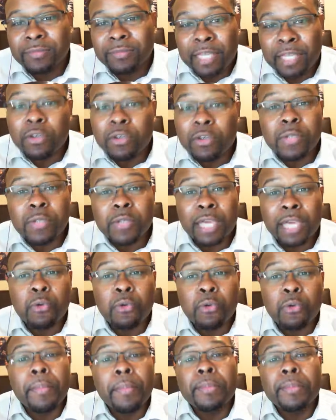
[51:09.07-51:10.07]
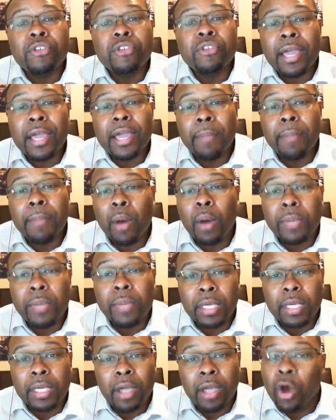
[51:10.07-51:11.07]
like you remember Dragon Ball
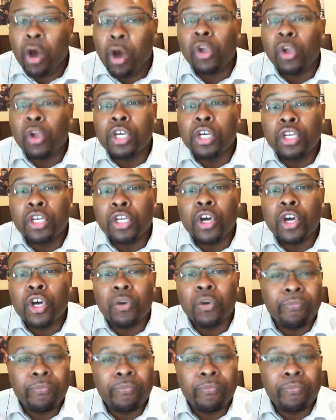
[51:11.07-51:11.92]
being all the good,